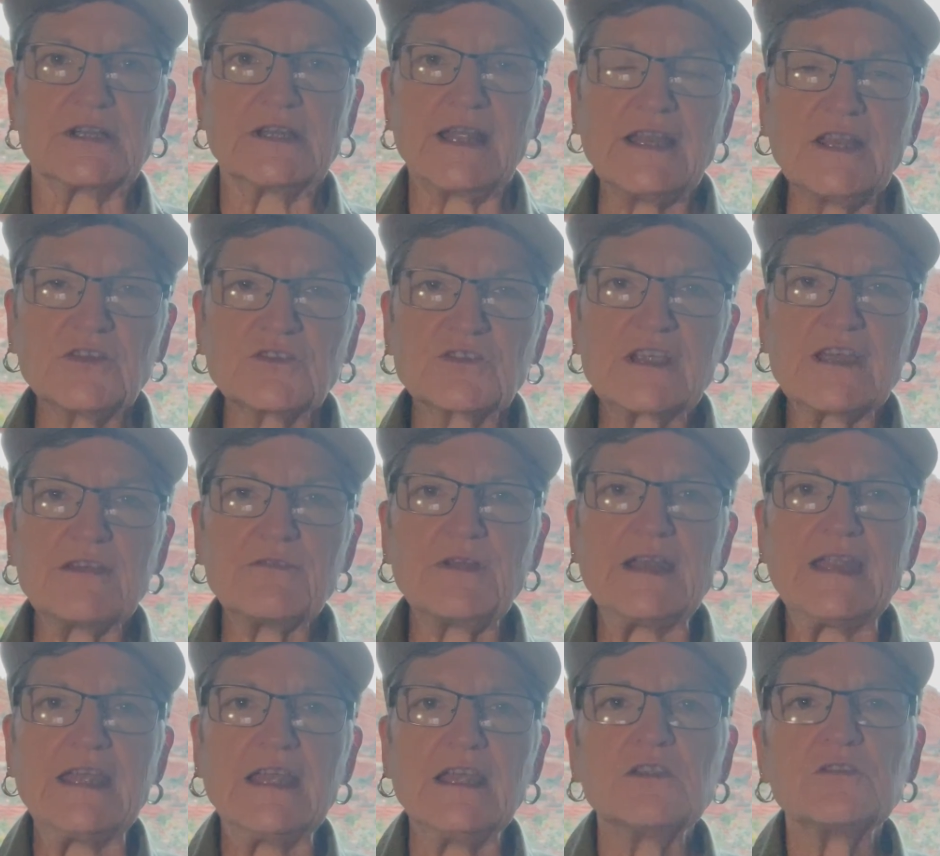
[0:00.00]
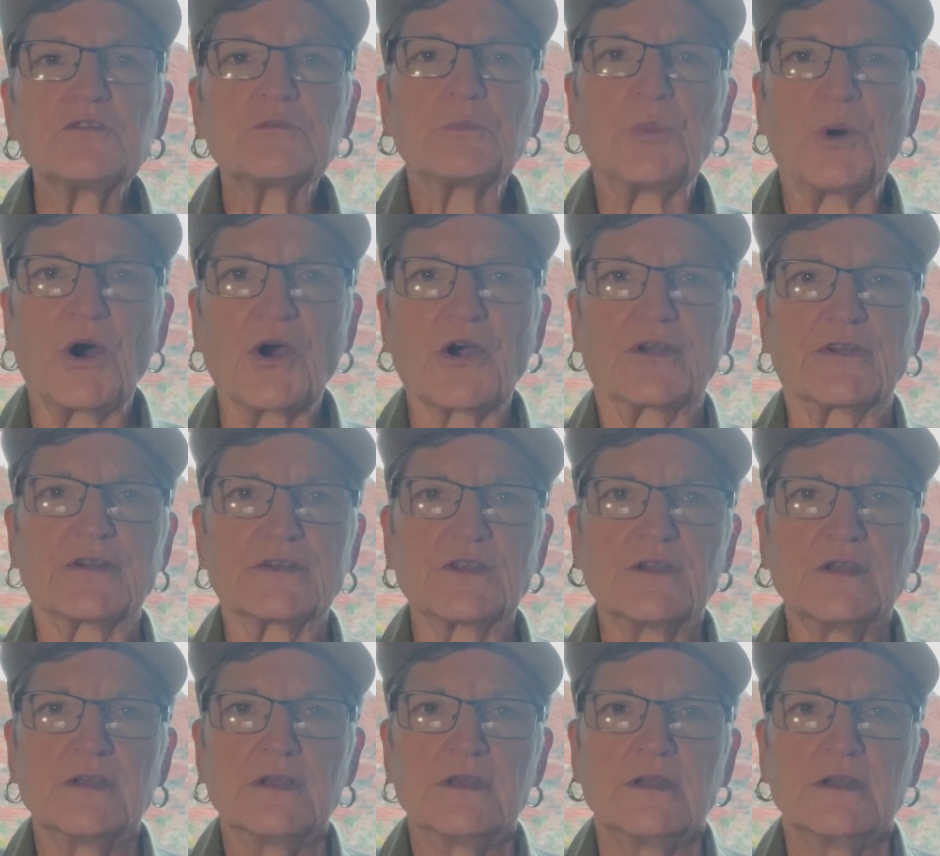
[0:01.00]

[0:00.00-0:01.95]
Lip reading: And he's given his part